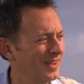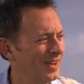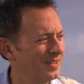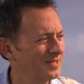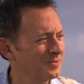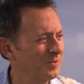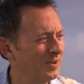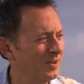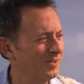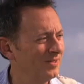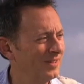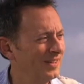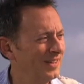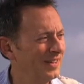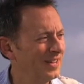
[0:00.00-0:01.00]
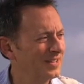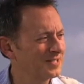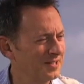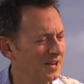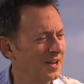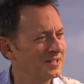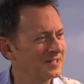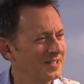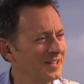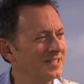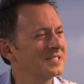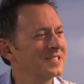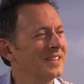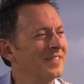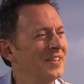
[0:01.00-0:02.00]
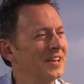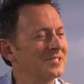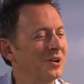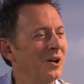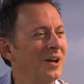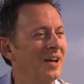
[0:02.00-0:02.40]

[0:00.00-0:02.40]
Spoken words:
as well. It's nice, and that's